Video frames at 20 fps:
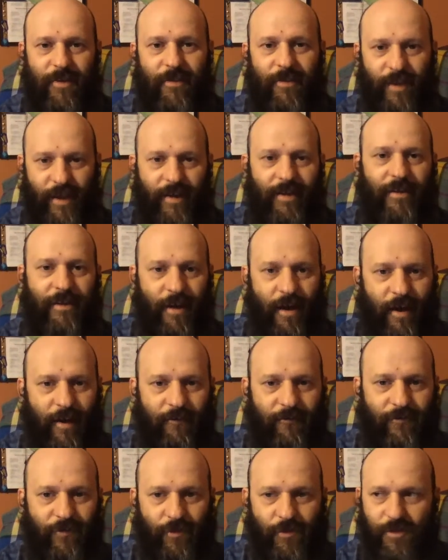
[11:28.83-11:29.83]
thank
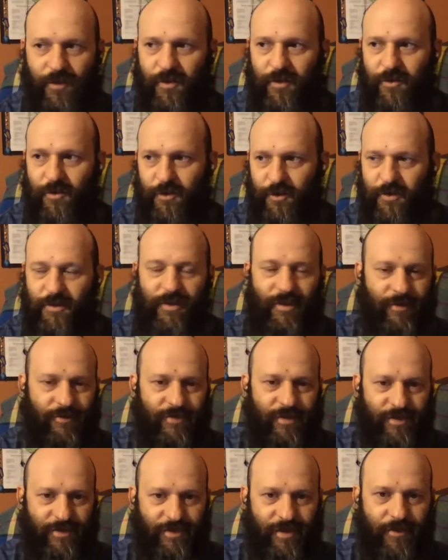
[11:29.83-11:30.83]
God for the good
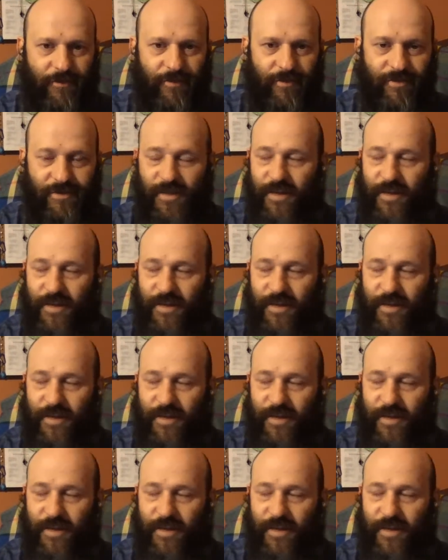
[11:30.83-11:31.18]
gifts he's given us.